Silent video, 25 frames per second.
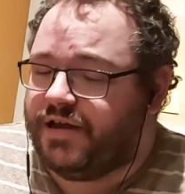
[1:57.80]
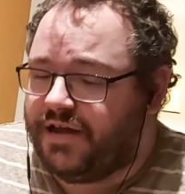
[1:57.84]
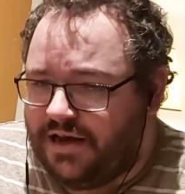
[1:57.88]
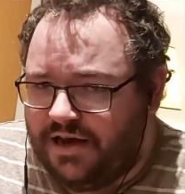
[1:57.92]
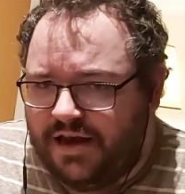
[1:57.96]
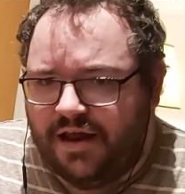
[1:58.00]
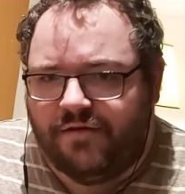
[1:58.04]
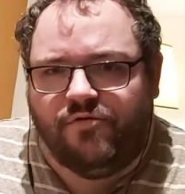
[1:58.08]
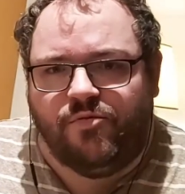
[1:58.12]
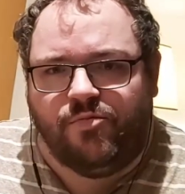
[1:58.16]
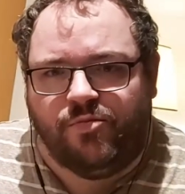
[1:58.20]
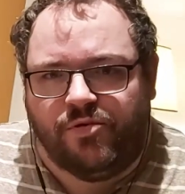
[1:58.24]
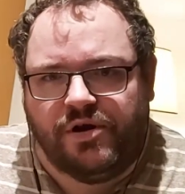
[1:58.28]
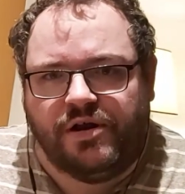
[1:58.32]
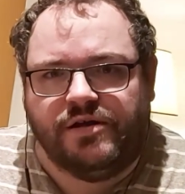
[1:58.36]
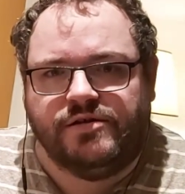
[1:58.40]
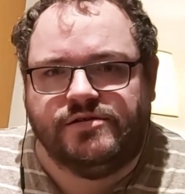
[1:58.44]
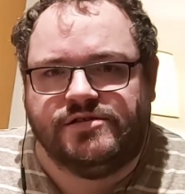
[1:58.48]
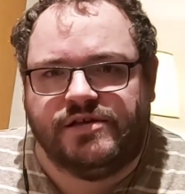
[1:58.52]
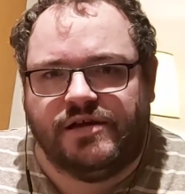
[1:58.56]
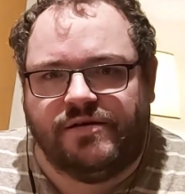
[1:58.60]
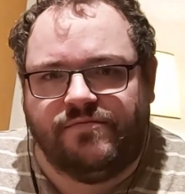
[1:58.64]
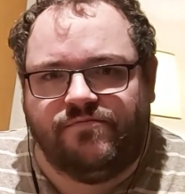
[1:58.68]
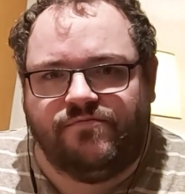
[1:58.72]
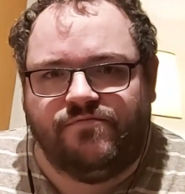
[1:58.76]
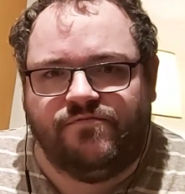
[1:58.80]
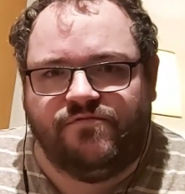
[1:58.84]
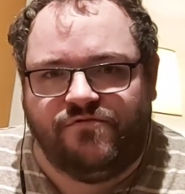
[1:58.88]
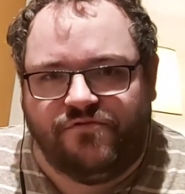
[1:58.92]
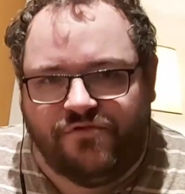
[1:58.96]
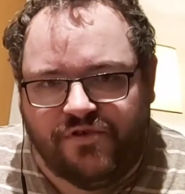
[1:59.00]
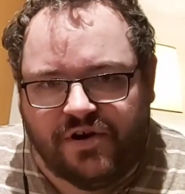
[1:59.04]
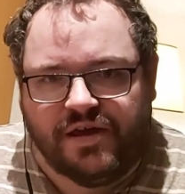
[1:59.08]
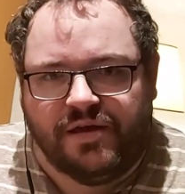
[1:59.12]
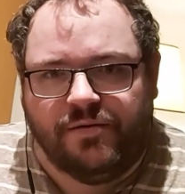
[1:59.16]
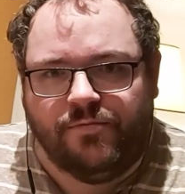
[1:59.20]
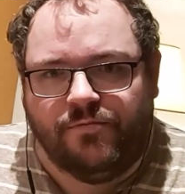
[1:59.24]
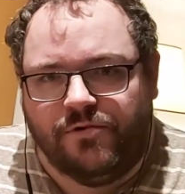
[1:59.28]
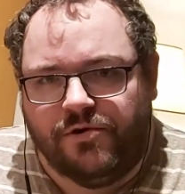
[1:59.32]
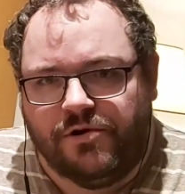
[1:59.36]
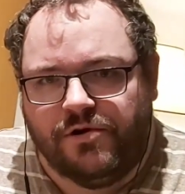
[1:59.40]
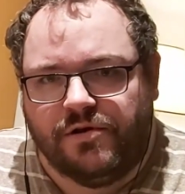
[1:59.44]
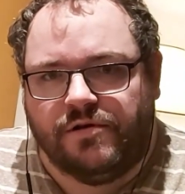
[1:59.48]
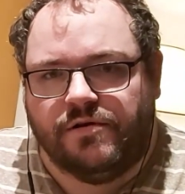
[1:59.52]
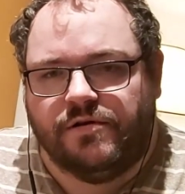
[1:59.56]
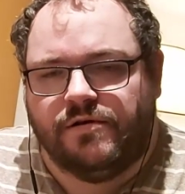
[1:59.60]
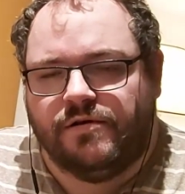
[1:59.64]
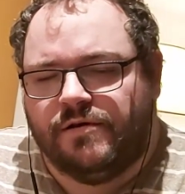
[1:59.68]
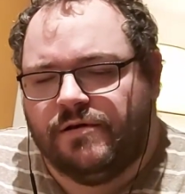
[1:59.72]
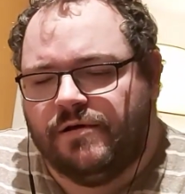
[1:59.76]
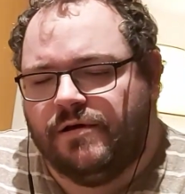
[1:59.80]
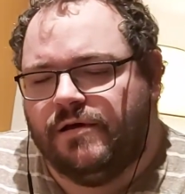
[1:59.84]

Can never pronounce that friggin' word.